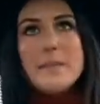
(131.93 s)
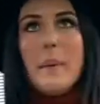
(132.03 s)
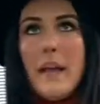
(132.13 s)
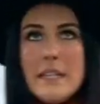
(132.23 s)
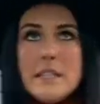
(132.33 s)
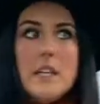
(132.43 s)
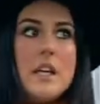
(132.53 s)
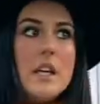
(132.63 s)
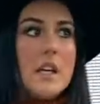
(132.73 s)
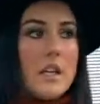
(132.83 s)

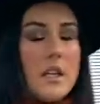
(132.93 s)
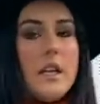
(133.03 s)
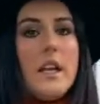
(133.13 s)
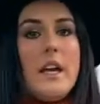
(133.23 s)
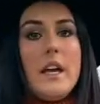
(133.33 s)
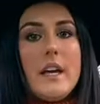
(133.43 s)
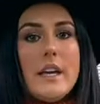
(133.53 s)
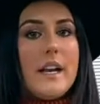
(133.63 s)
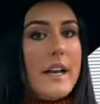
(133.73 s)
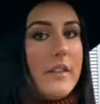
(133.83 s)
painting and cleaning and
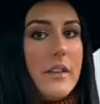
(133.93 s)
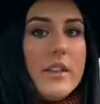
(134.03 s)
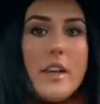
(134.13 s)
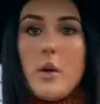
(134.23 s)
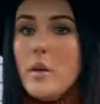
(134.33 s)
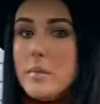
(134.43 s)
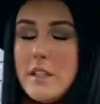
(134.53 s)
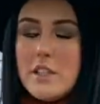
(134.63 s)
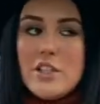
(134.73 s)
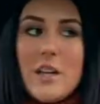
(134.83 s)
getting everything whipped
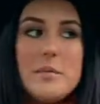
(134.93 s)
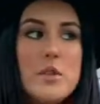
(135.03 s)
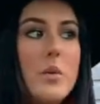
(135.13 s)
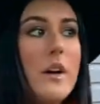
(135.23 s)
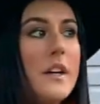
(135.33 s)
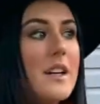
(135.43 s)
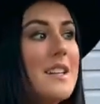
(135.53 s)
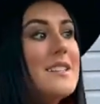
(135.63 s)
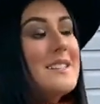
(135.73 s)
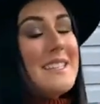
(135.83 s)
into shape. So what you're
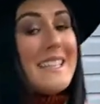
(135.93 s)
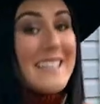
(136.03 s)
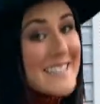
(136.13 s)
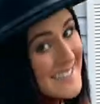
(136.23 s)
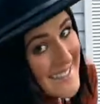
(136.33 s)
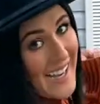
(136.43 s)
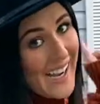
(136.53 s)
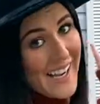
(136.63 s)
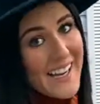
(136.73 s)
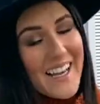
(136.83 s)
gonna see
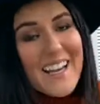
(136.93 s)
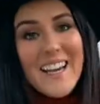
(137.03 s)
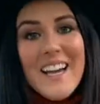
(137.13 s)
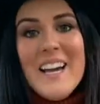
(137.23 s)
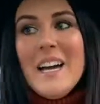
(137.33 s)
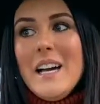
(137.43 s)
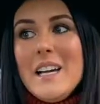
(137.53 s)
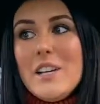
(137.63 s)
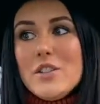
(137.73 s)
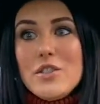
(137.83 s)
inside
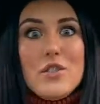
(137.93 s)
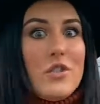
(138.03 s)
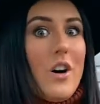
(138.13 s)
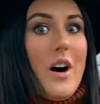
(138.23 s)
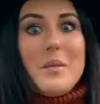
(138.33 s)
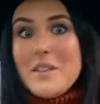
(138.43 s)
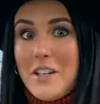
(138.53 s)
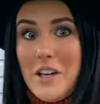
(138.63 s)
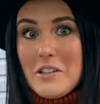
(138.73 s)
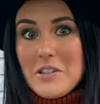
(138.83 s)
is not what the
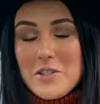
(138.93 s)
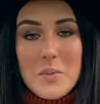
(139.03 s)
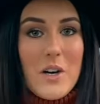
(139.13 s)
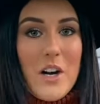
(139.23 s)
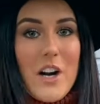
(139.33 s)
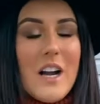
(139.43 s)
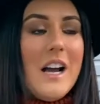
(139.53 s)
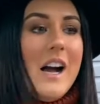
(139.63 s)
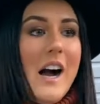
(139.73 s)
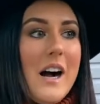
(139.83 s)
colors were.
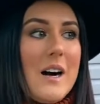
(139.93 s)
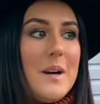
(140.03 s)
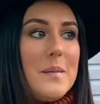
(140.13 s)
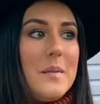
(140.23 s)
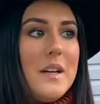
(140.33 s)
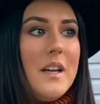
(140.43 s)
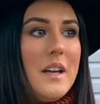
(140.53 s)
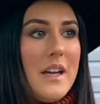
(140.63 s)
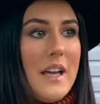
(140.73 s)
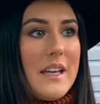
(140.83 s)
Um,
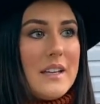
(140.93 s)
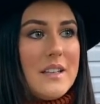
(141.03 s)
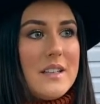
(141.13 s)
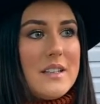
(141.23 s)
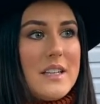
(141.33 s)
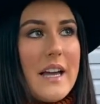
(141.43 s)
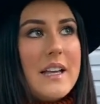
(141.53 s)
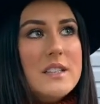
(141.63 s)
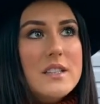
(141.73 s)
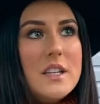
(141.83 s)
and I
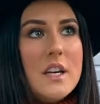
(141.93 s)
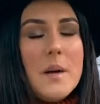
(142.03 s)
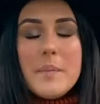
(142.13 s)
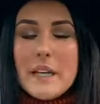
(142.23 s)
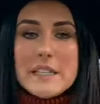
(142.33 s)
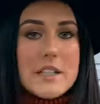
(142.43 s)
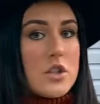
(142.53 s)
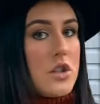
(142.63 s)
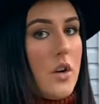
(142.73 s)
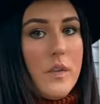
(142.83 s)
guess like I said,
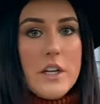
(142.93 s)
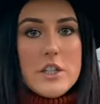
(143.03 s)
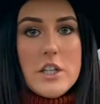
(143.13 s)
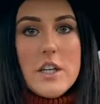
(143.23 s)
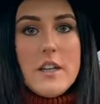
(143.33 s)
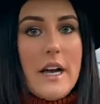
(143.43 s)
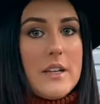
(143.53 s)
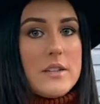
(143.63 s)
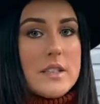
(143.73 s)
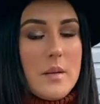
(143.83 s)
there's no furniture. The
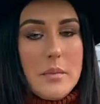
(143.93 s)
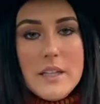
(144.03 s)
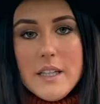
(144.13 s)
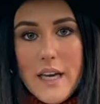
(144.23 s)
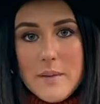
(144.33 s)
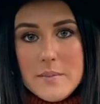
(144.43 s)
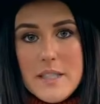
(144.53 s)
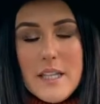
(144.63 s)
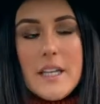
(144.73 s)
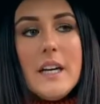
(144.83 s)
house is completely
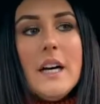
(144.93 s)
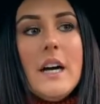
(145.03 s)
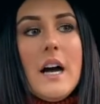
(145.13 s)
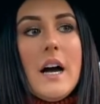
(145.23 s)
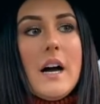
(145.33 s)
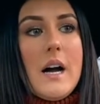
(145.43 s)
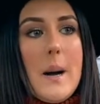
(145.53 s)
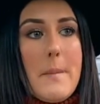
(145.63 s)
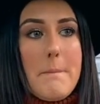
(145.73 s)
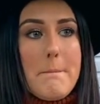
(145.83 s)
empty.
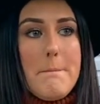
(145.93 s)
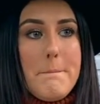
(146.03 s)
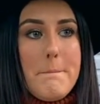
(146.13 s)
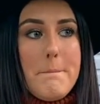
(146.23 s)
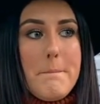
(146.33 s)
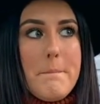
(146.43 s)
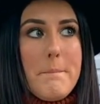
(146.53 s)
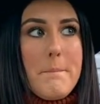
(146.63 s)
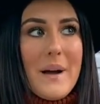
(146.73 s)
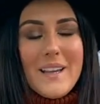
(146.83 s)
Um,
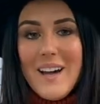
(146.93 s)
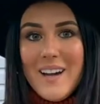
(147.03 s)
but yeah.